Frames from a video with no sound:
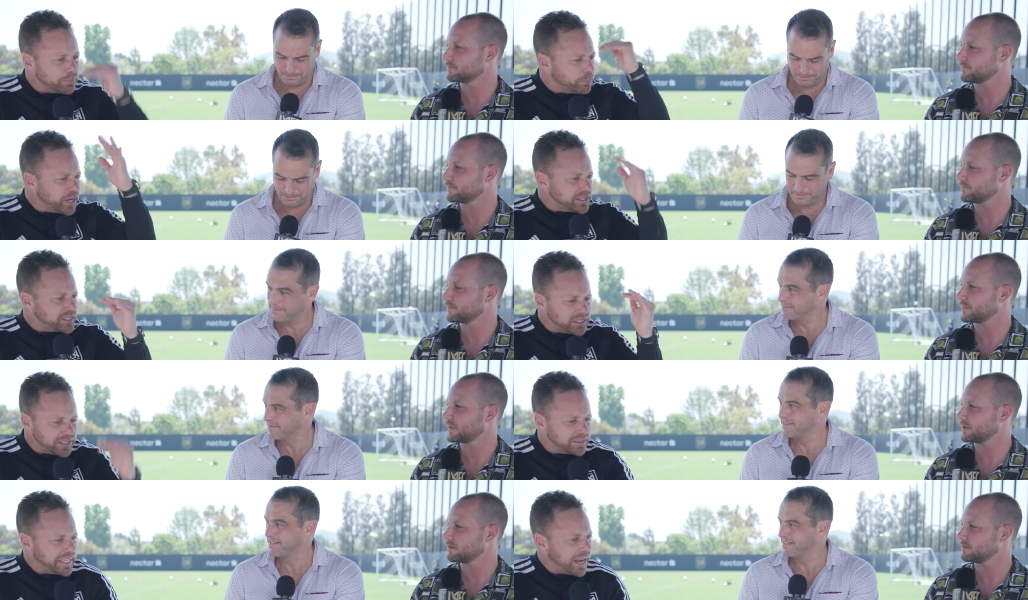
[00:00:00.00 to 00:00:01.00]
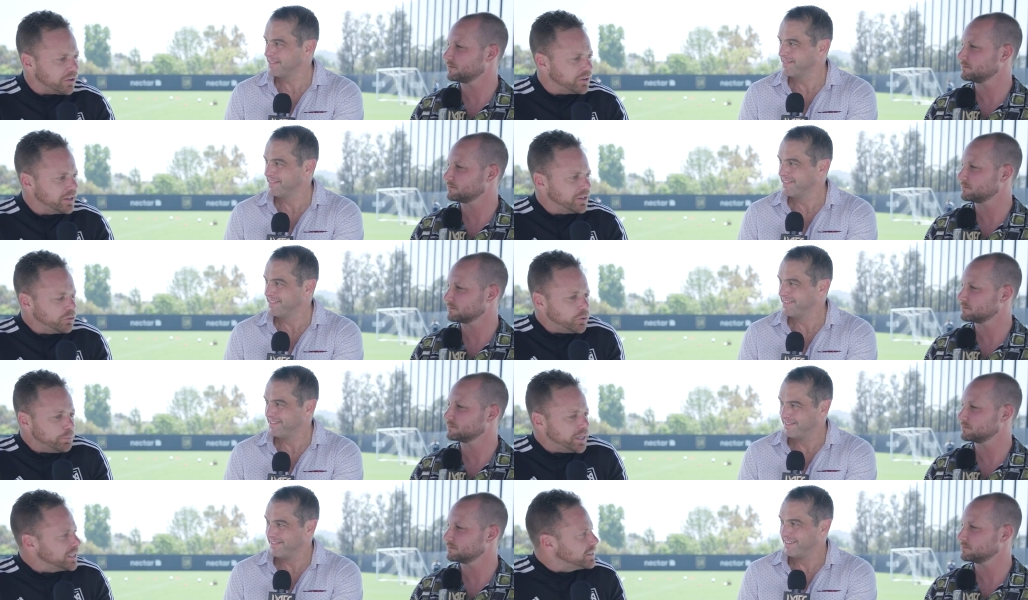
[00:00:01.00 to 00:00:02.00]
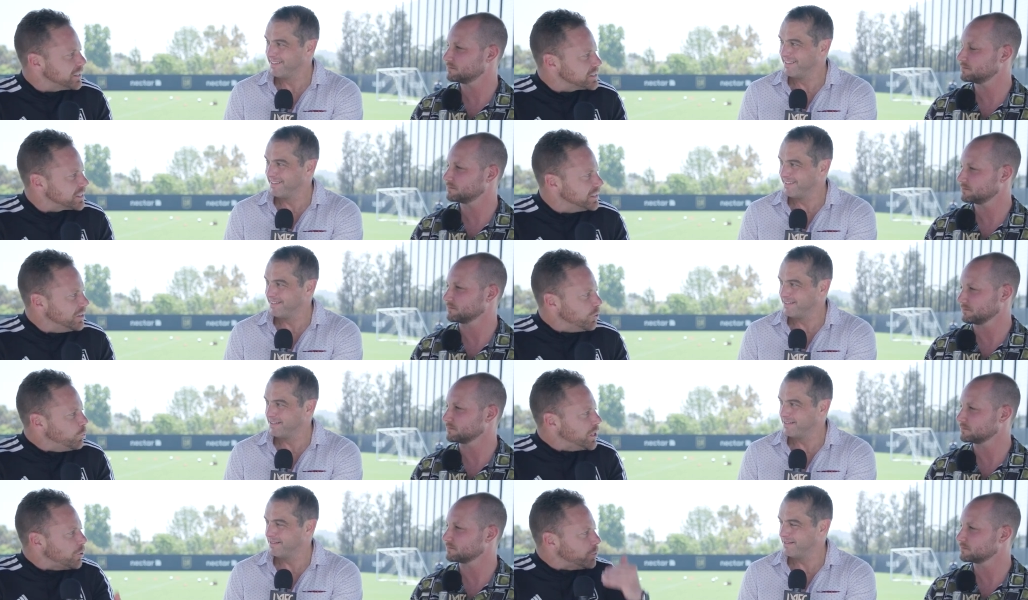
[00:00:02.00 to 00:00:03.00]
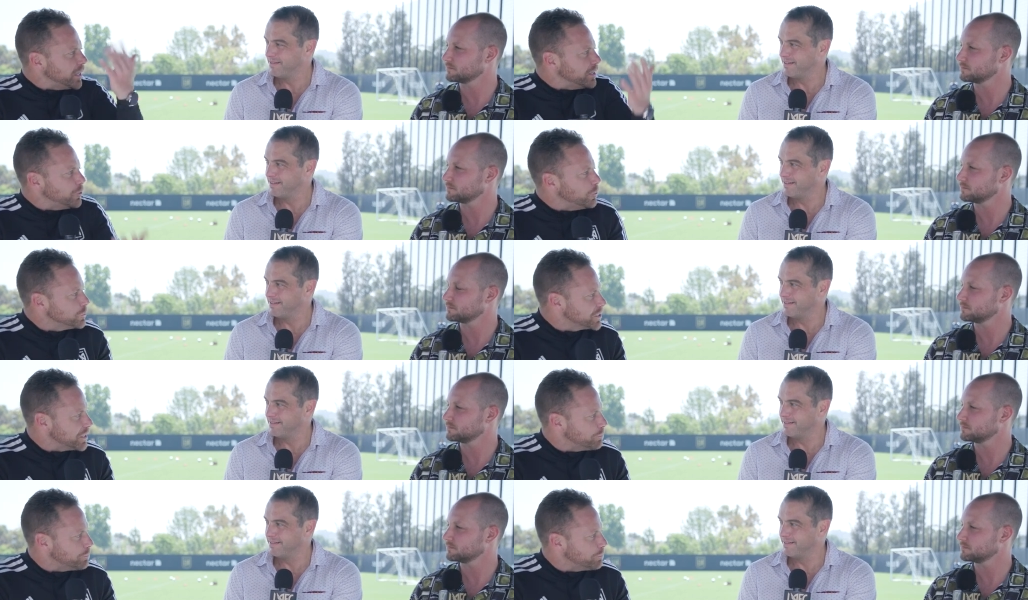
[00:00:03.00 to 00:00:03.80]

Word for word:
Speaker 1: the president down, nobody does it. We already know who's the